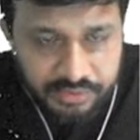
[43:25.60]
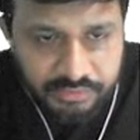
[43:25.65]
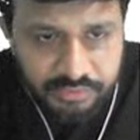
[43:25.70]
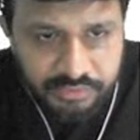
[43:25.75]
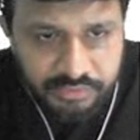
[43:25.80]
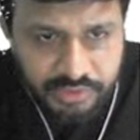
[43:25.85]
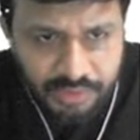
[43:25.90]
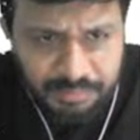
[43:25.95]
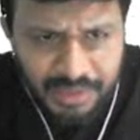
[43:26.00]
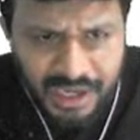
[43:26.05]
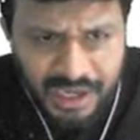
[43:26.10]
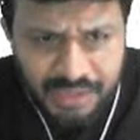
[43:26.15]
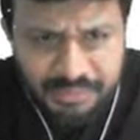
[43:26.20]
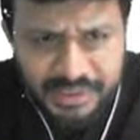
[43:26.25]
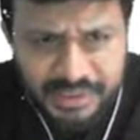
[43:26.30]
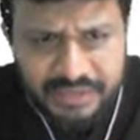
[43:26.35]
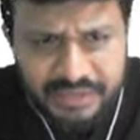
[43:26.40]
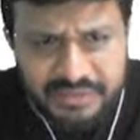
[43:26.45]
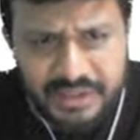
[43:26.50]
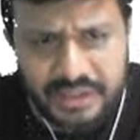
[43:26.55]
some
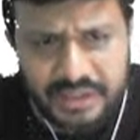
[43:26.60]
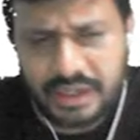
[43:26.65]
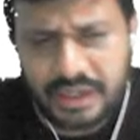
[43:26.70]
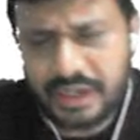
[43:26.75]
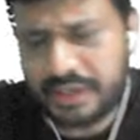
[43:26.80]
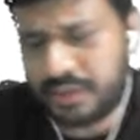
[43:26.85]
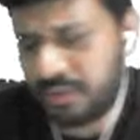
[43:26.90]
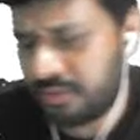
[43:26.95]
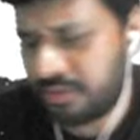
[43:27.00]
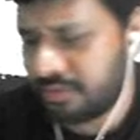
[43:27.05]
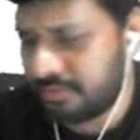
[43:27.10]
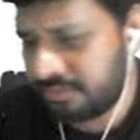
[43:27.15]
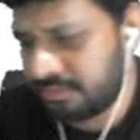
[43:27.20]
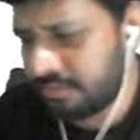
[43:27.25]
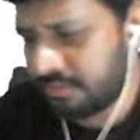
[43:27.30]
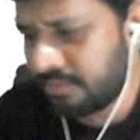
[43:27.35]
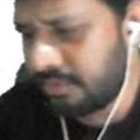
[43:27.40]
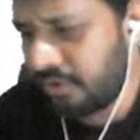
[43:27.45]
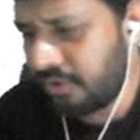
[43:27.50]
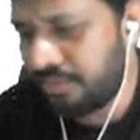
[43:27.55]
arbitrary signal I took
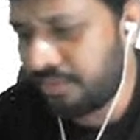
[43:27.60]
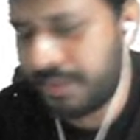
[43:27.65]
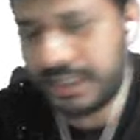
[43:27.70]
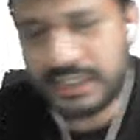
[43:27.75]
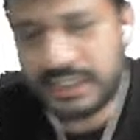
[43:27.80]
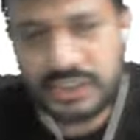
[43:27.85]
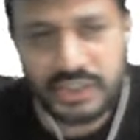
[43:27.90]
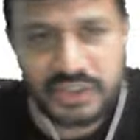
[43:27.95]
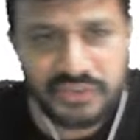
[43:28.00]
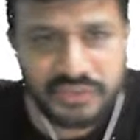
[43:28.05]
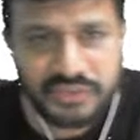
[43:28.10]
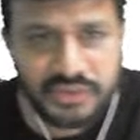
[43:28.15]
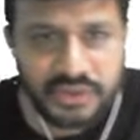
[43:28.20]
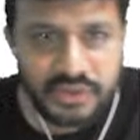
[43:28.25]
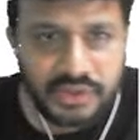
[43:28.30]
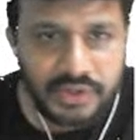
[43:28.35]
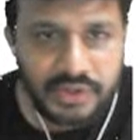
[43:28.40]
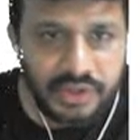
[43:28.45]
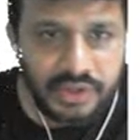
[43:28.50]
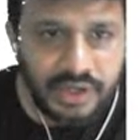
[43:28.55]
of my choice.
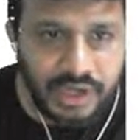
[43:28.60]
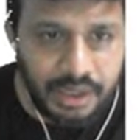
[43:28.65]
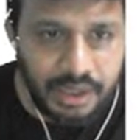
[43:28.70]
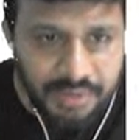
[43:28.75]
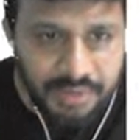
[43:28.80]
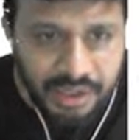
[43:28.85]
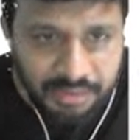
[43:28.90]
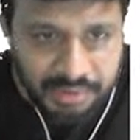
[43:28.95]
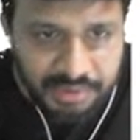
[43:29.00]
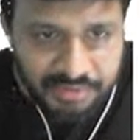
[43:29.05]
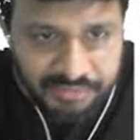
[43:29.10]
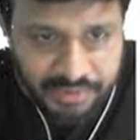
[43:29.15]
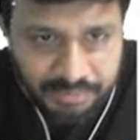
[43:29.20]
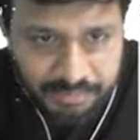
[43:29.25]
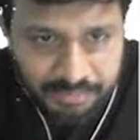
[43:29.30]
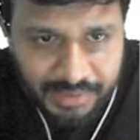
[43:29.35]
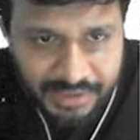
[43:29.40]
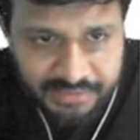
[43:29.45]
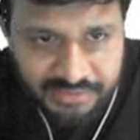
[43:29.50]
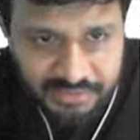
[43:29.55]
I am coming from
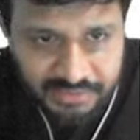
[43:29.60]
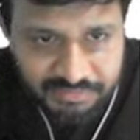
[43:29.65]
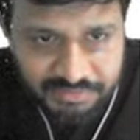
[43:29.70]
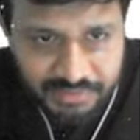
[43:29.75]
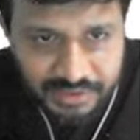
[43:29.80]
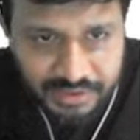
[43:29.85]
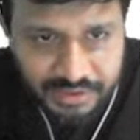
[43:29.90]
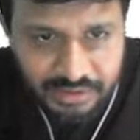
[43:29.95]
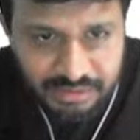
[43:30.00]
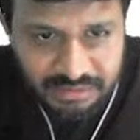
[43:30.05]
minus infinite.